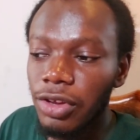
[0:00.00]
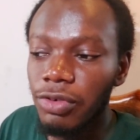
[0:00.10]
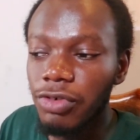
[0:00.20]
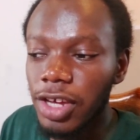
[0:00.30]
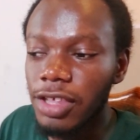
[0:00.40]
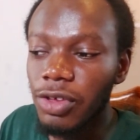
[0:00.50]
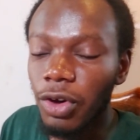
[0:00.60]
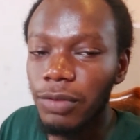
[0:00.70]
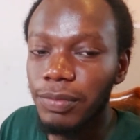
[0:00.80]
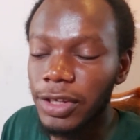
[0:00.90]
the rate
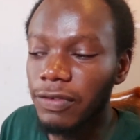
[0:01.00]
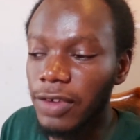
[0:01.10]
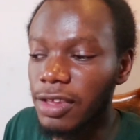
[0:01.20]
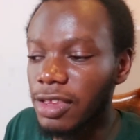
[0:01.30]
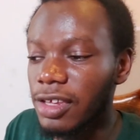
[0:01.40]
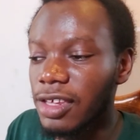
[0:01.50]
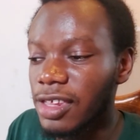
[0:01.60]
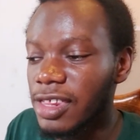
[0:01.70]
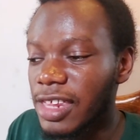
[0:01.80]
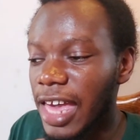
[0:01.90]
on PiggyVest
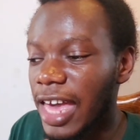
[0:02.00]
is.